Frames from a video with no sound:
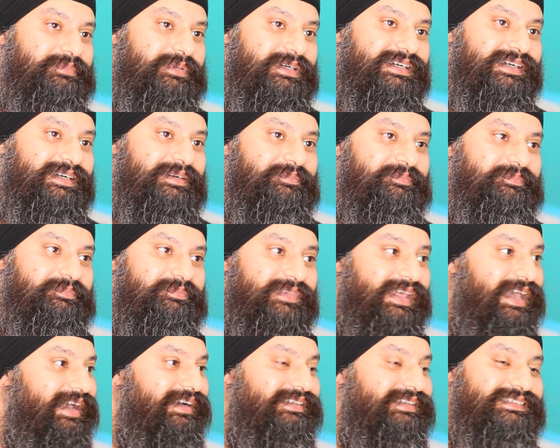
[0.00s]
But
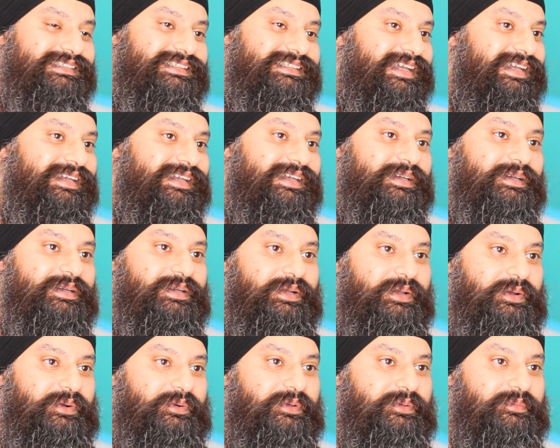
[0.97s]
yeah, I just take it
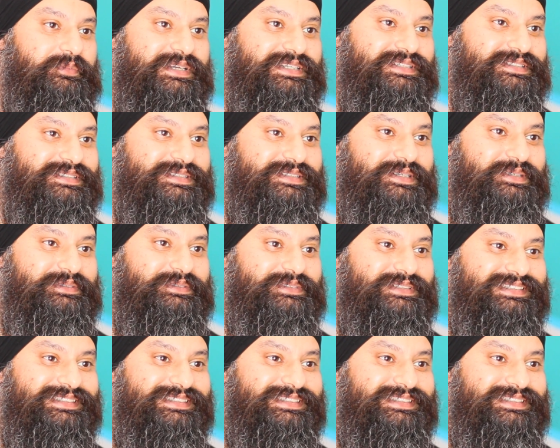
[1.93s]
with a pinch of salt.